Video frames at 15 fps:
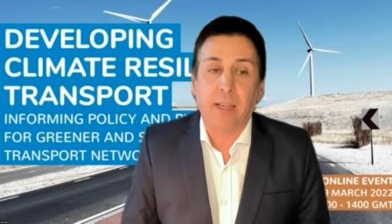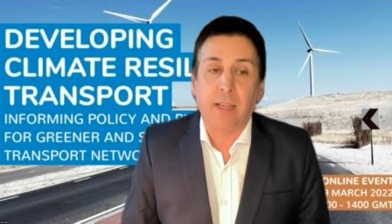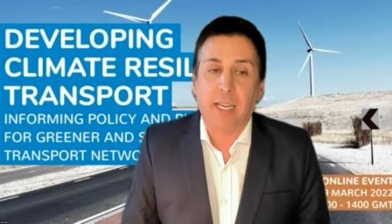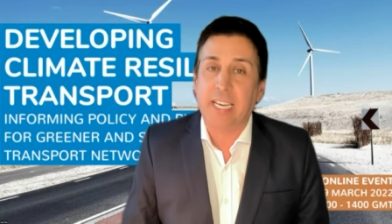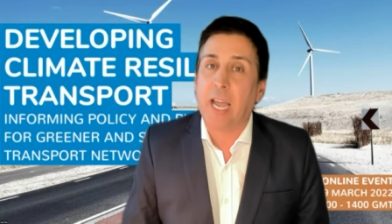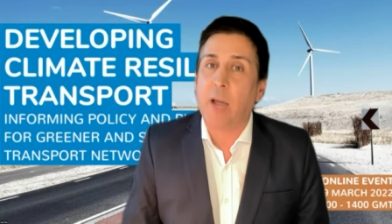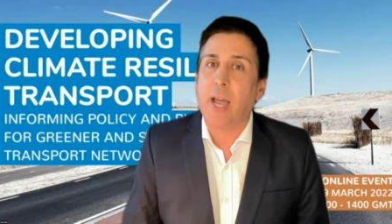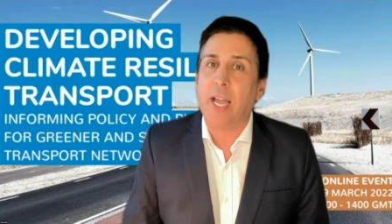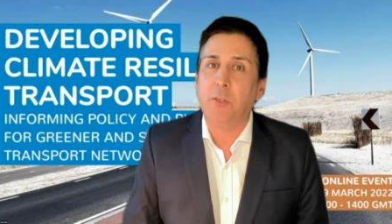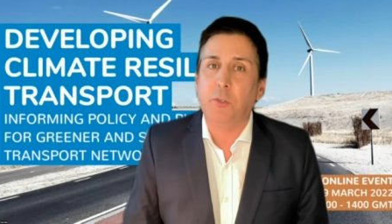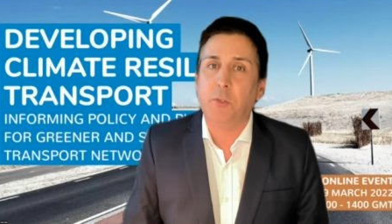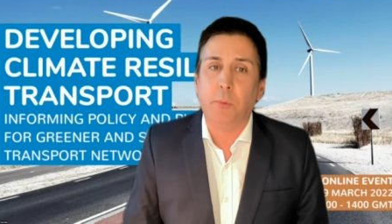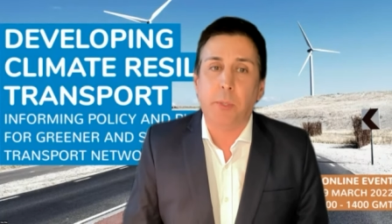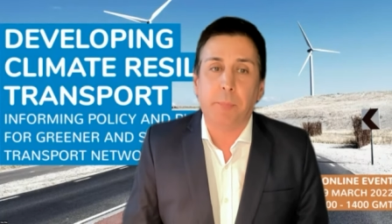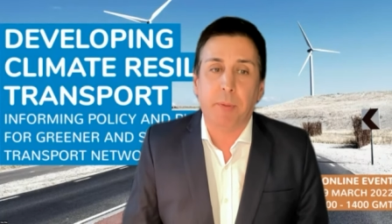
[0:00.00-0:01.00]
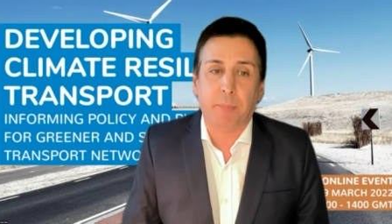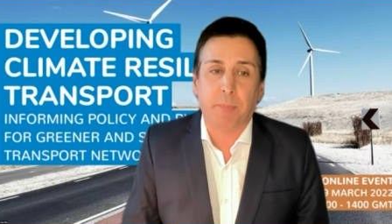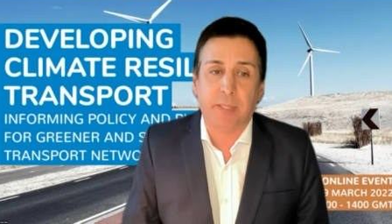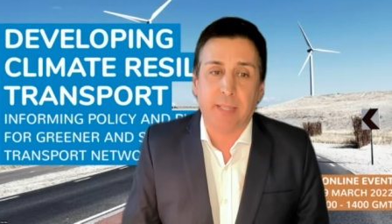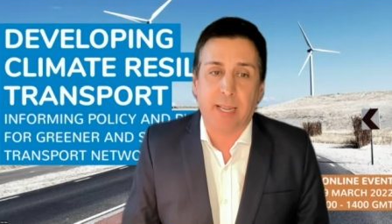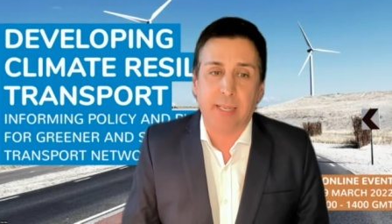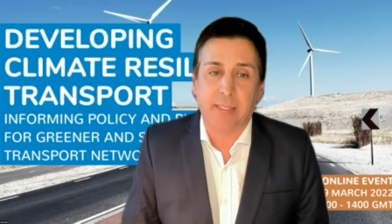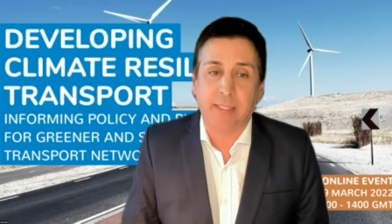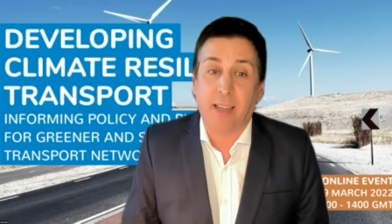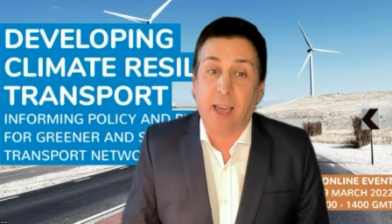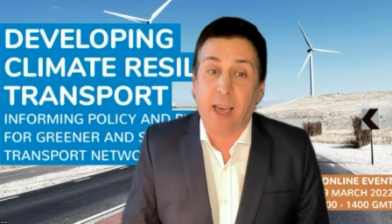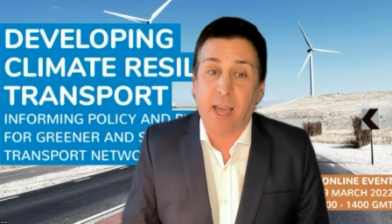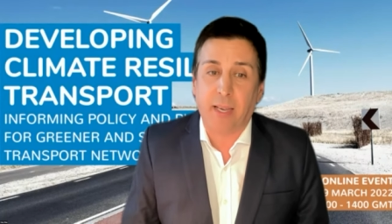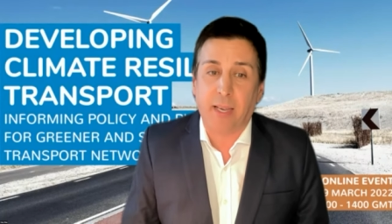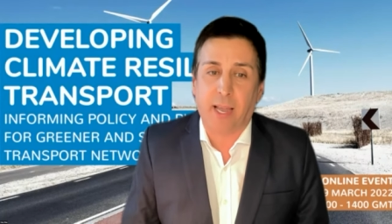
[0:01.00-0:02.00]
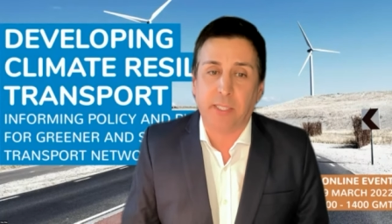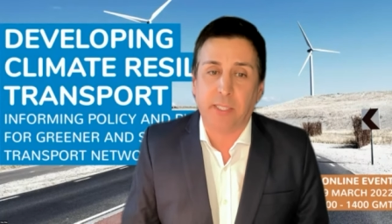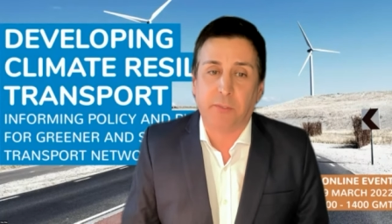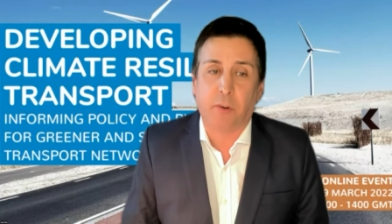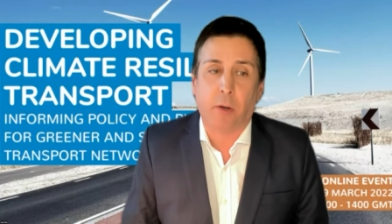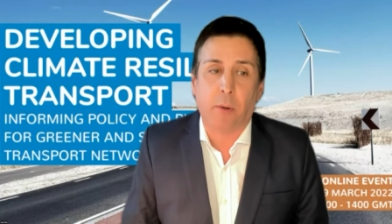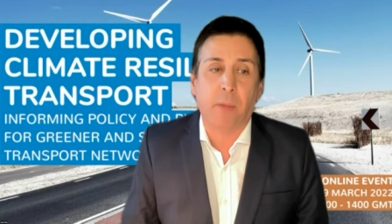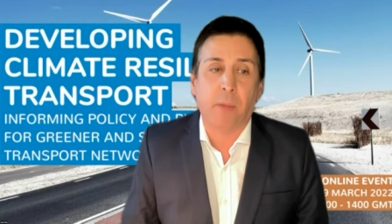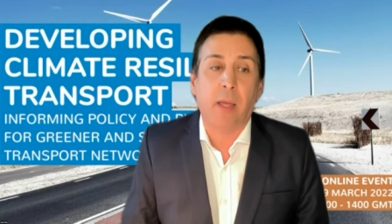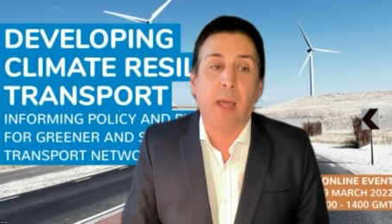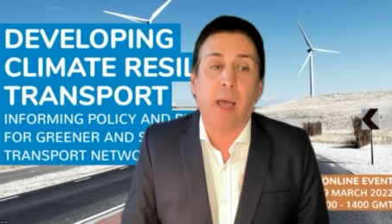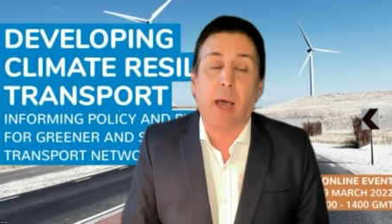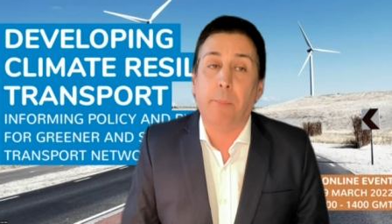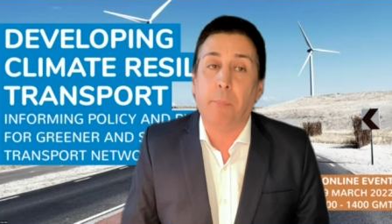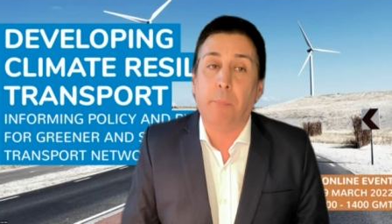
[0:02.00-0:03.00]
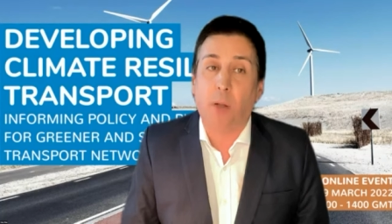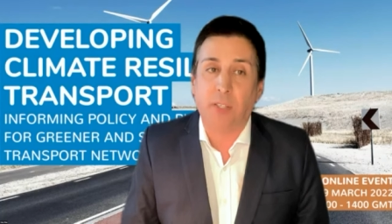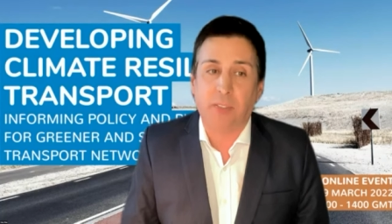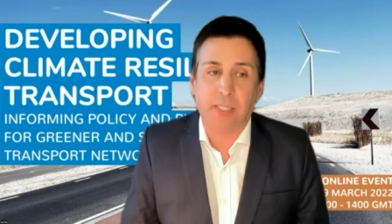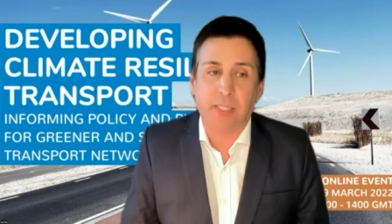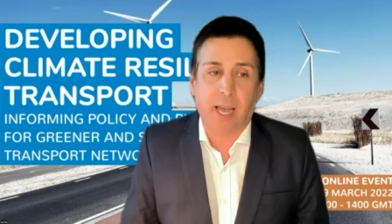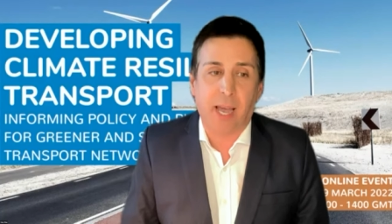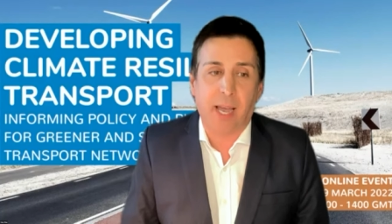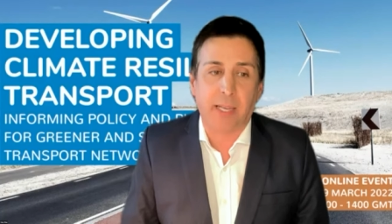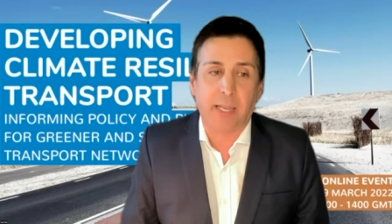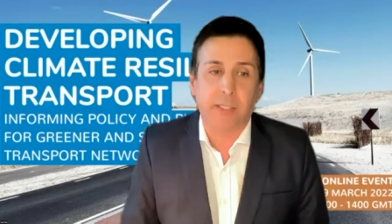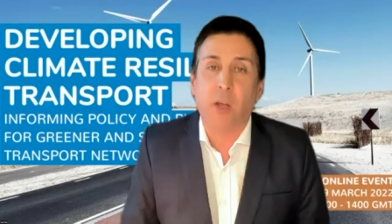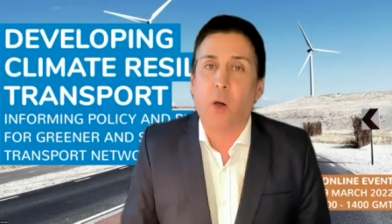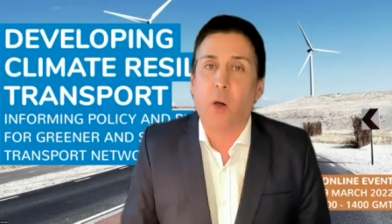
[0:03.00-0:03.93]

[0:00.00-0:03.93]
And now Andrew will be presenting highlights from a policy guide